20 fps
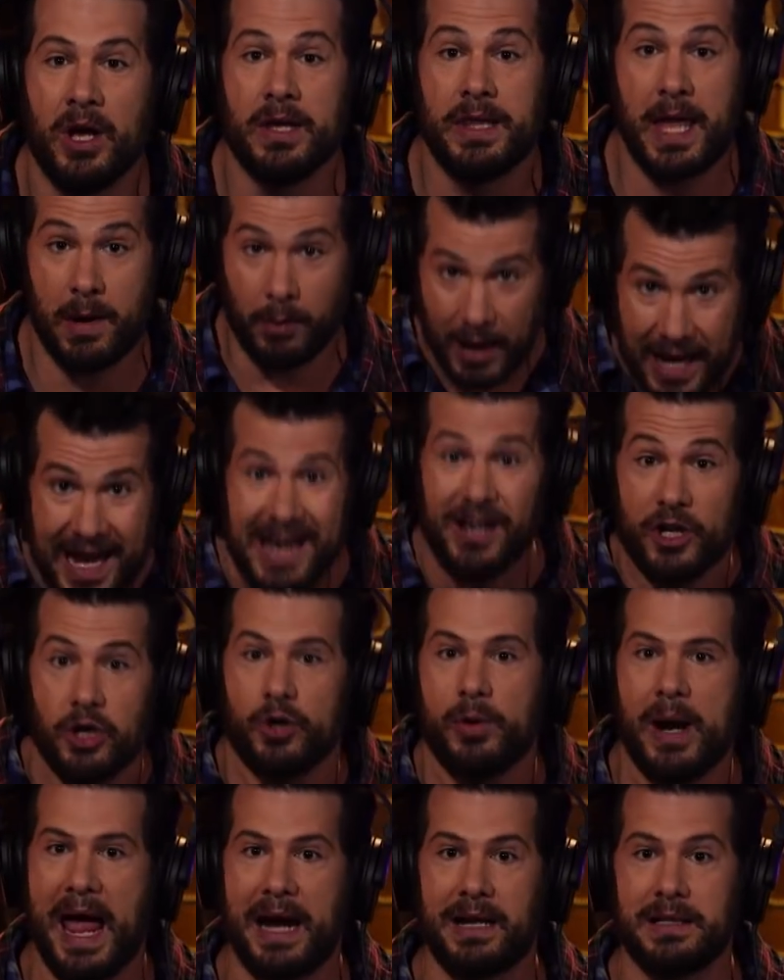they were
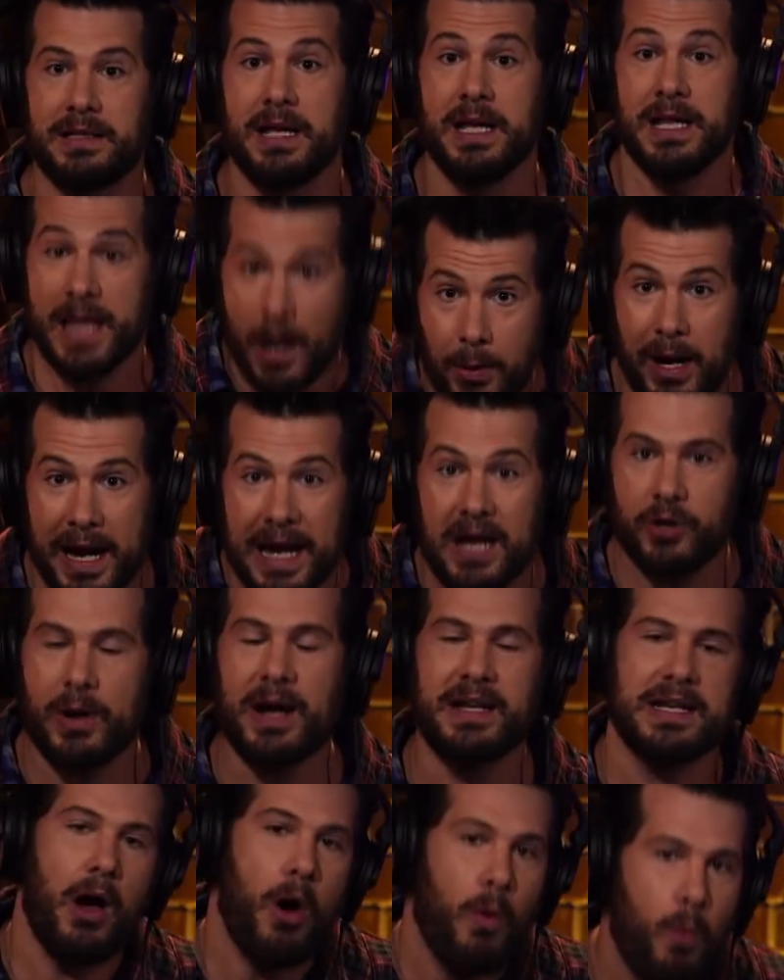incorrect. They were
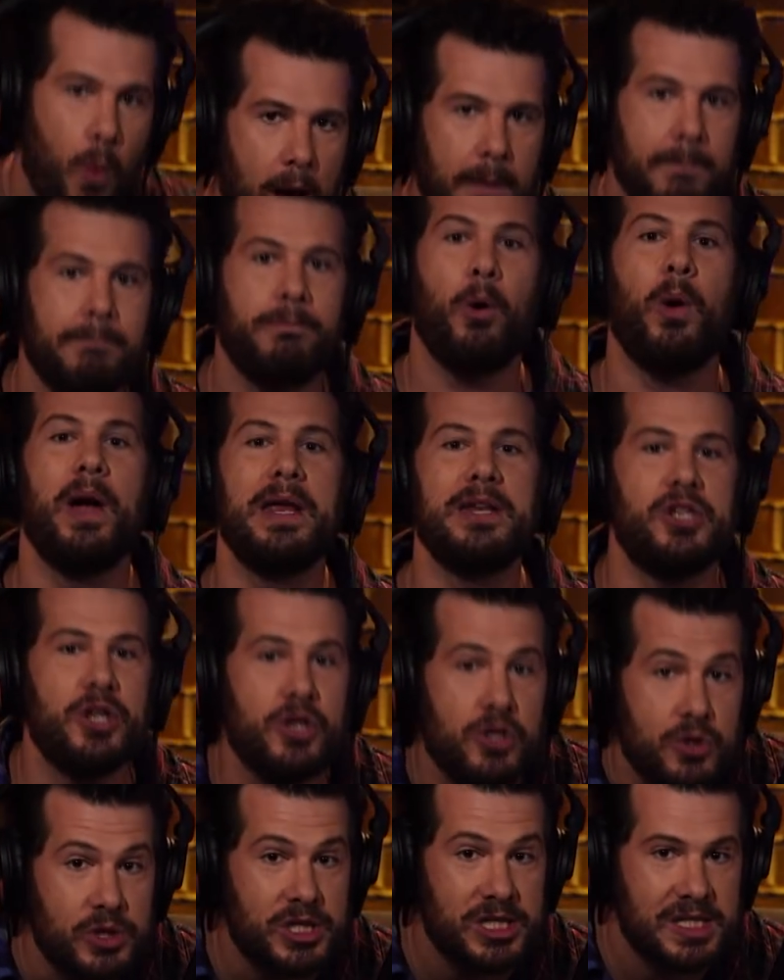incorrect. Now, at what point do
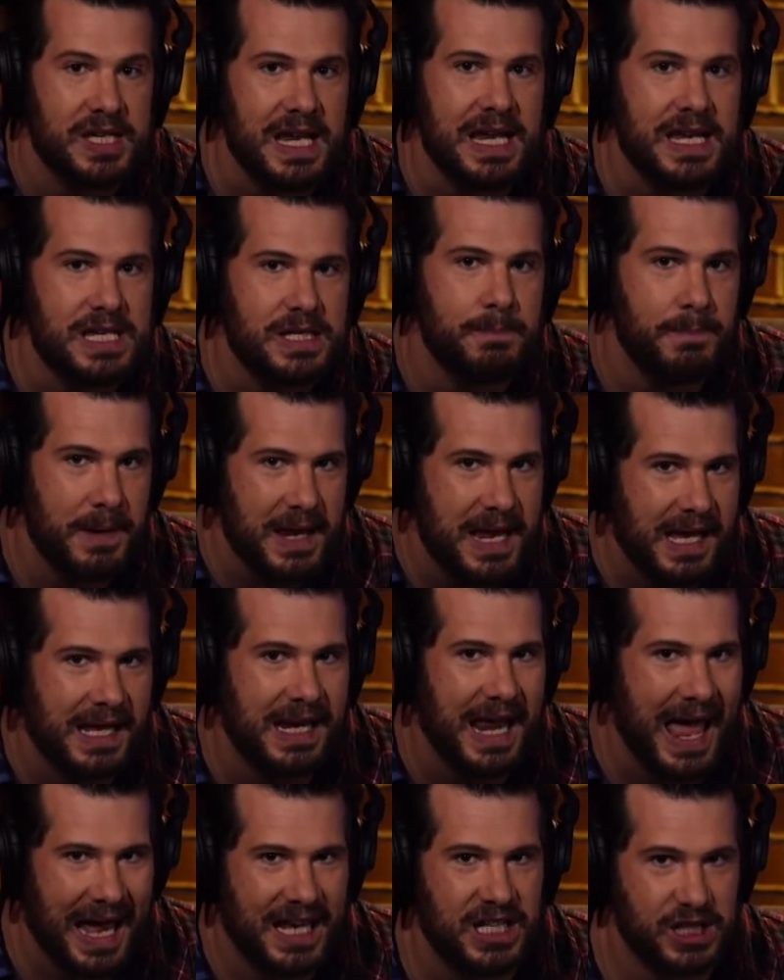you cease being
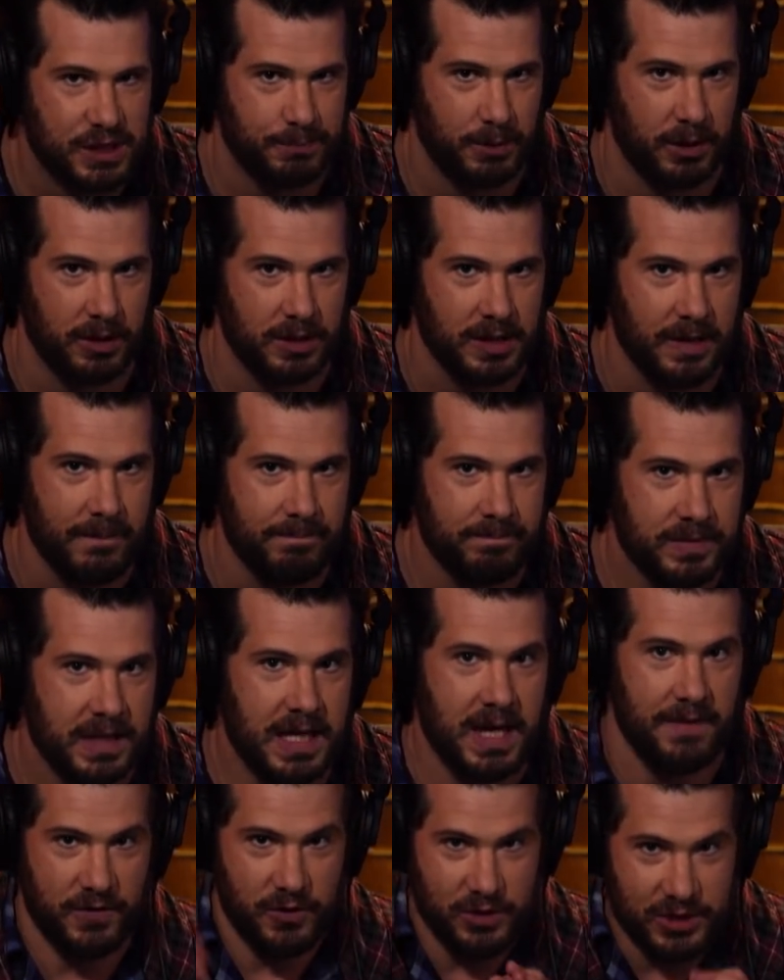an expert
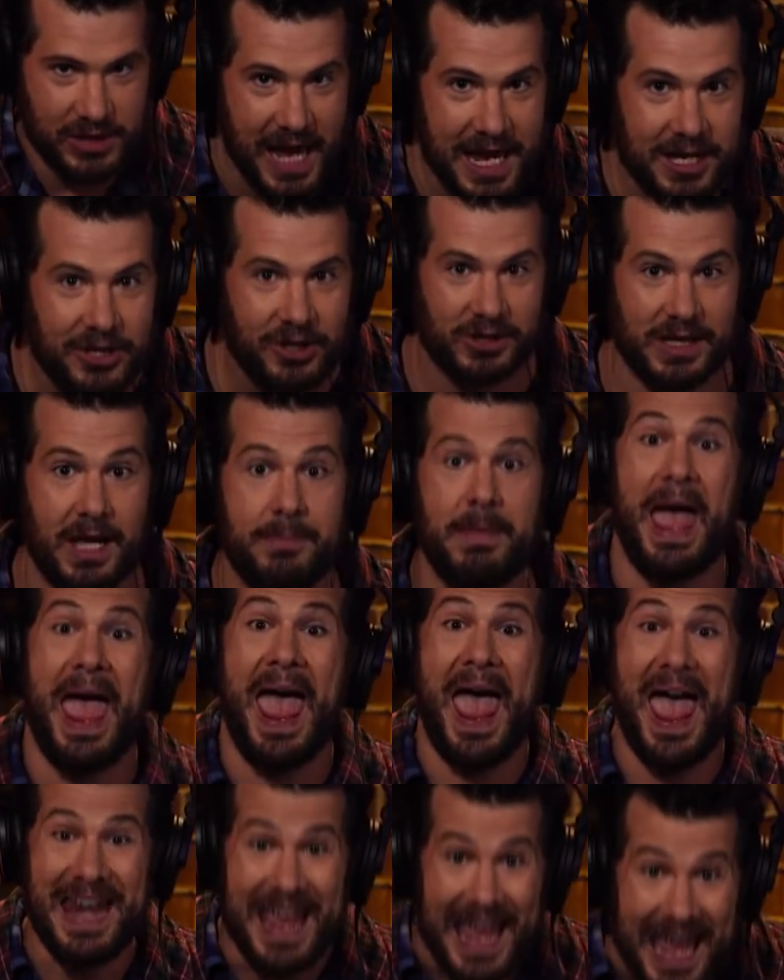if you stake your claim
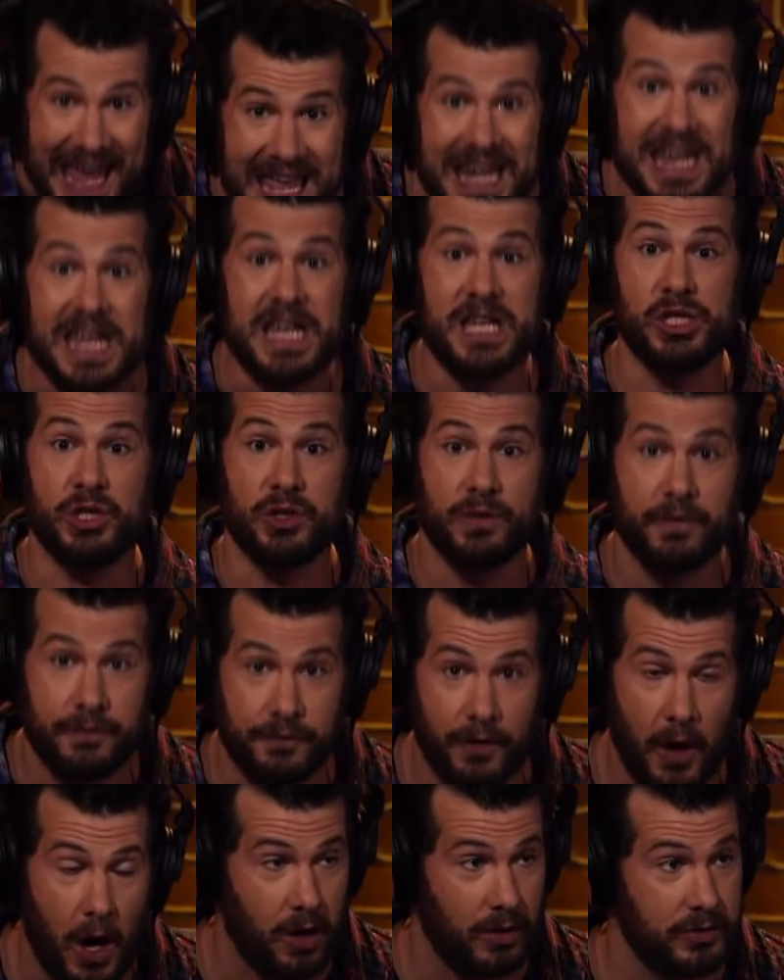and it is
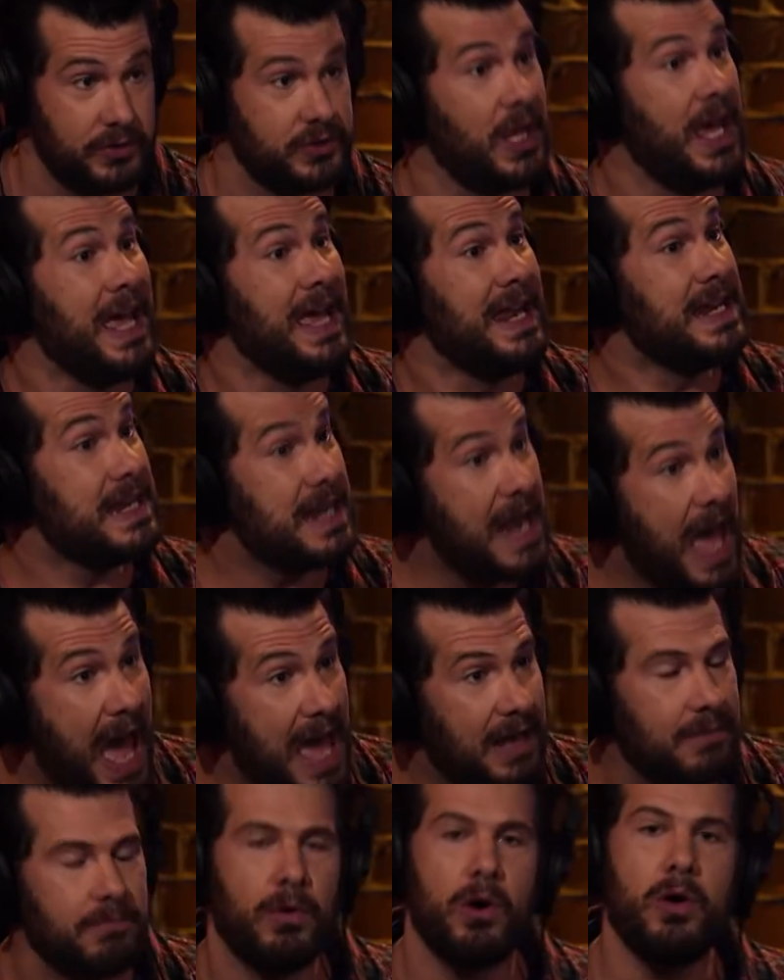false? Yeah.
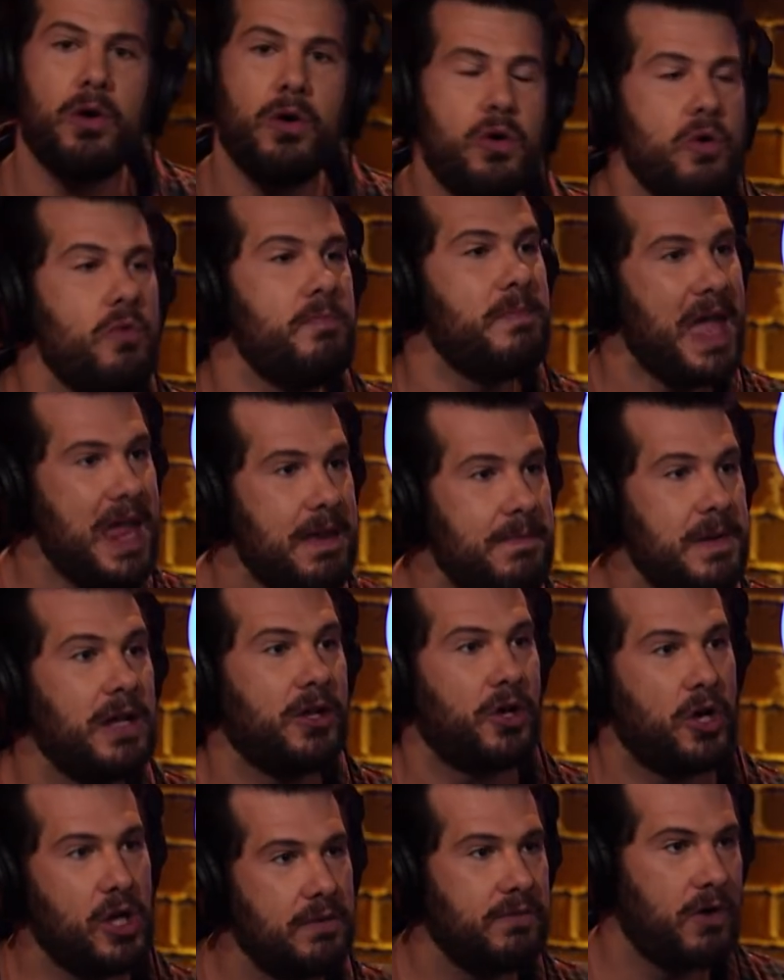Not oh, maybe
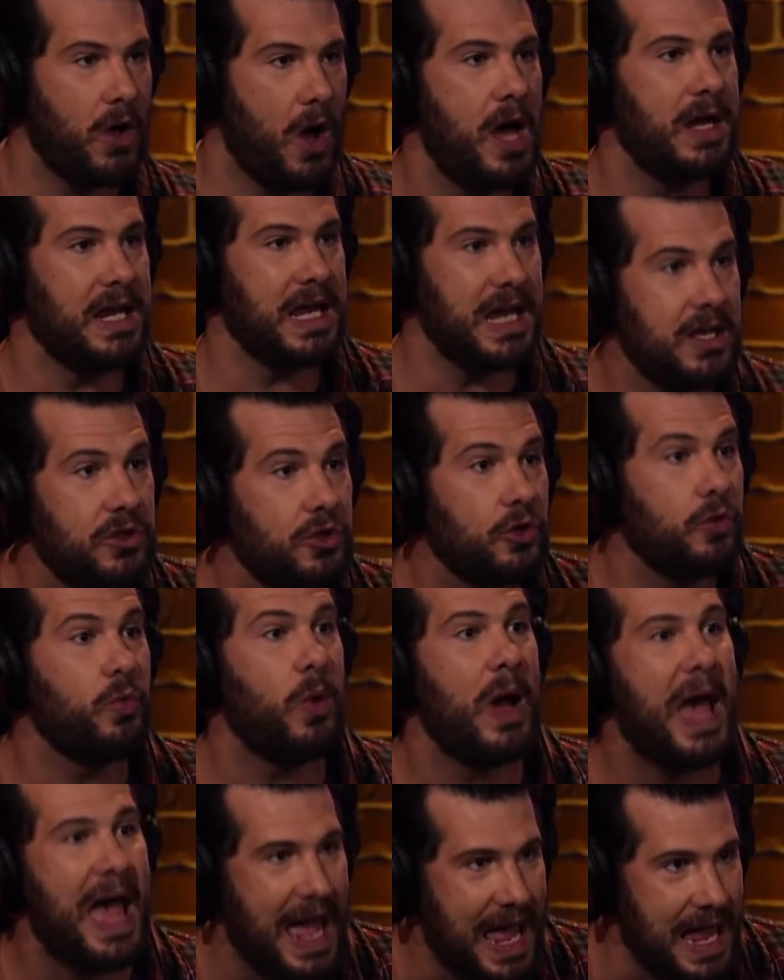it could have gone either
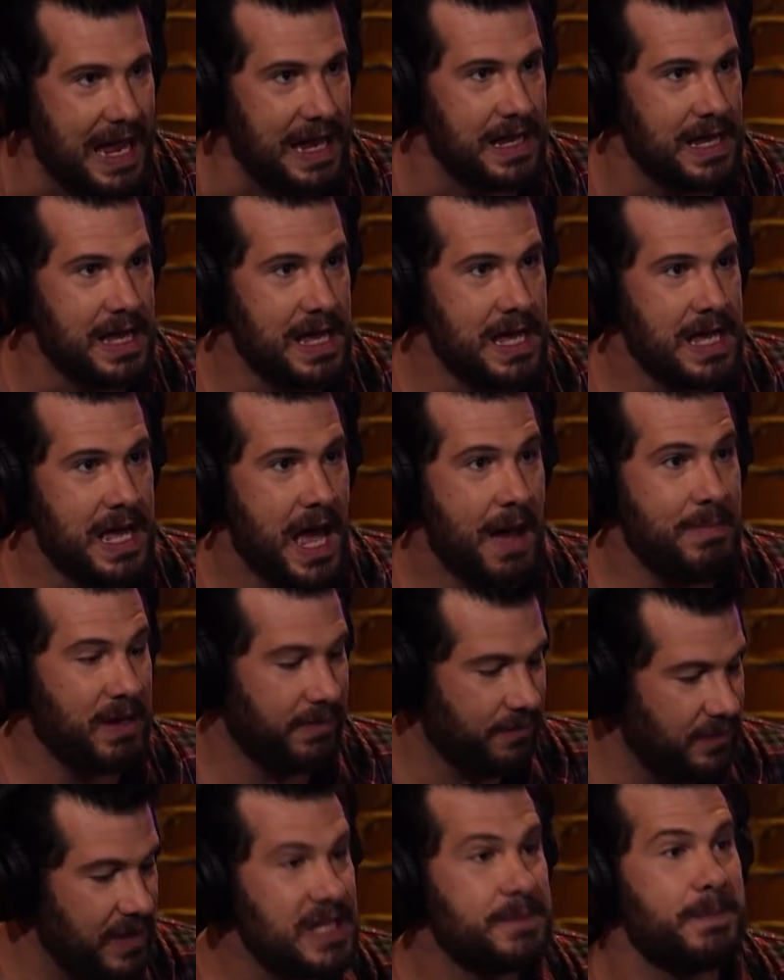way. I mean,
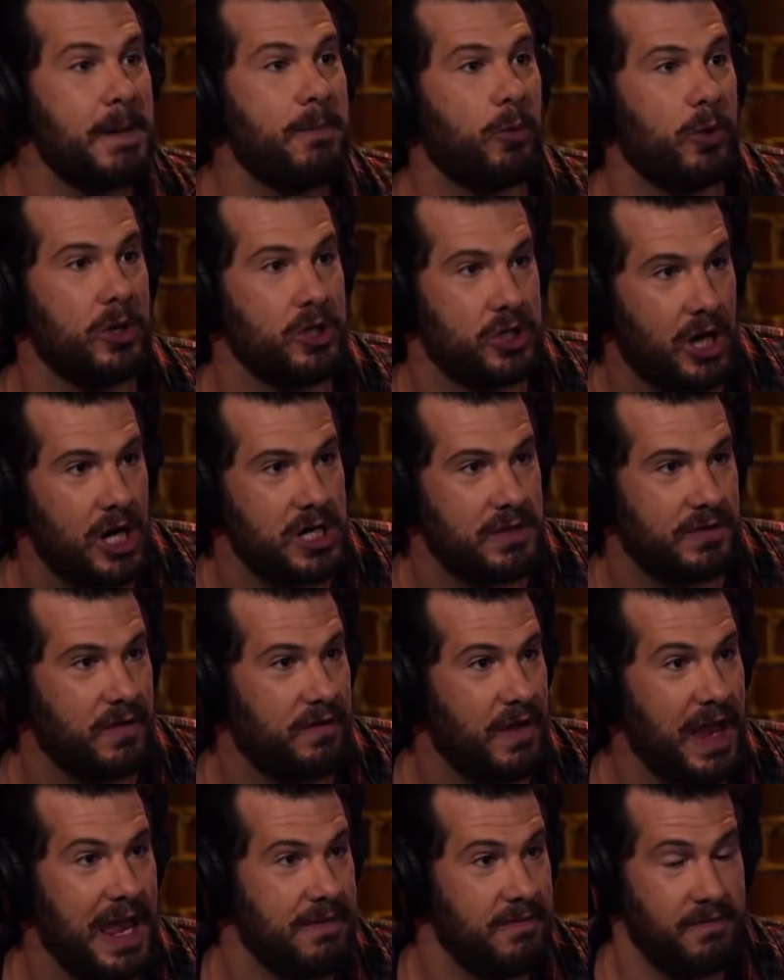if these people were in charge of the
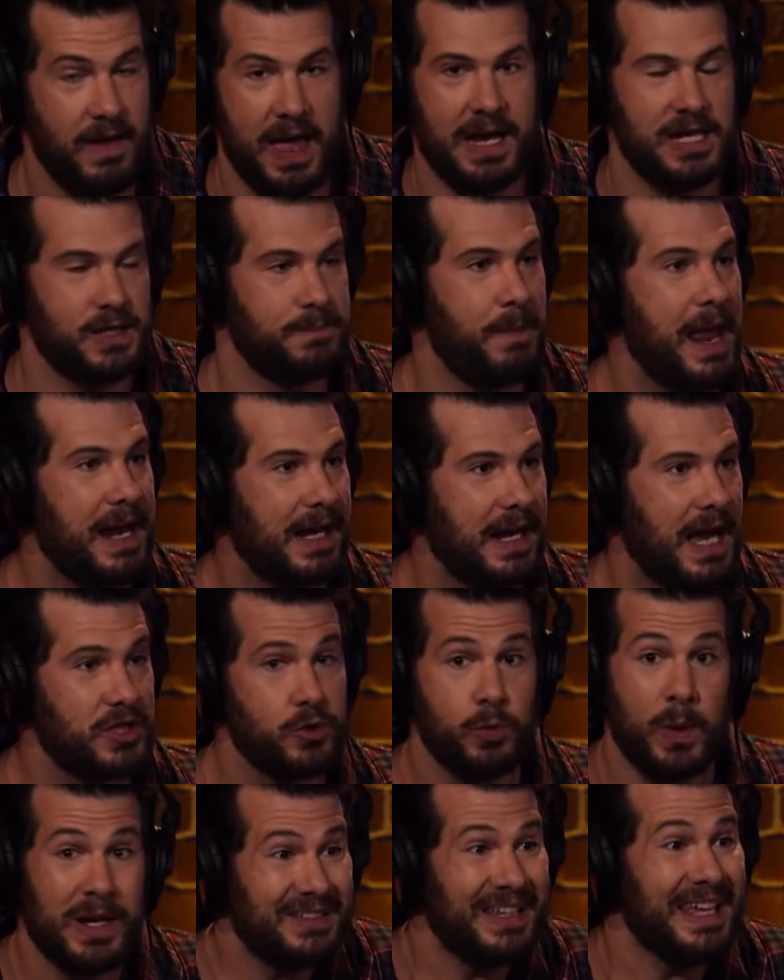Vegas betting odds,
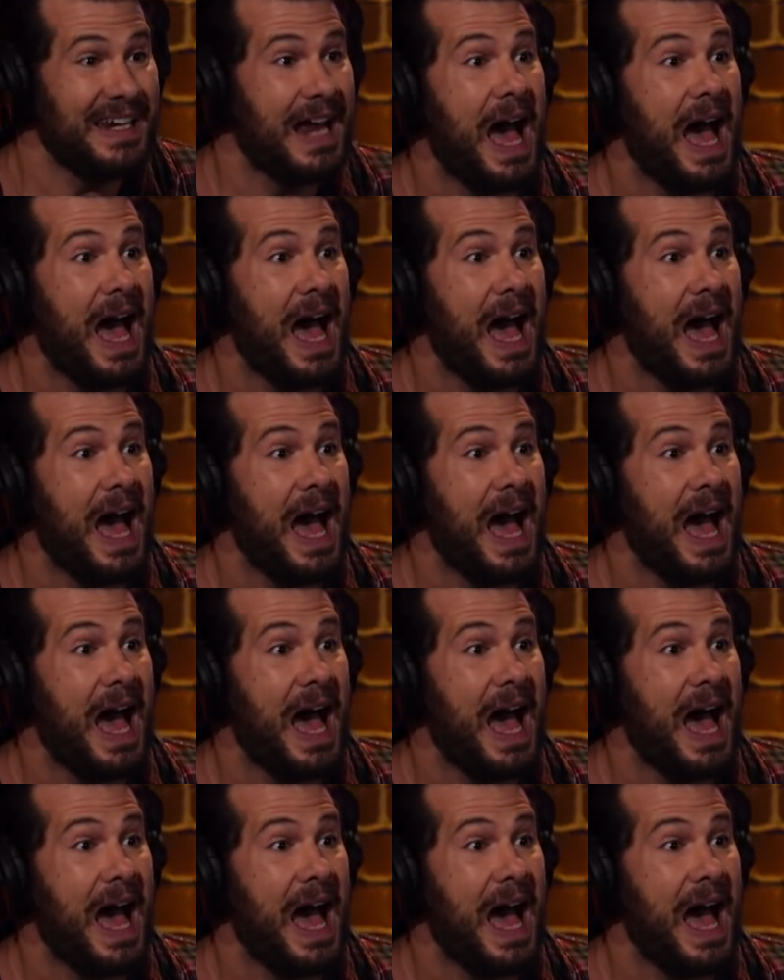we'd clean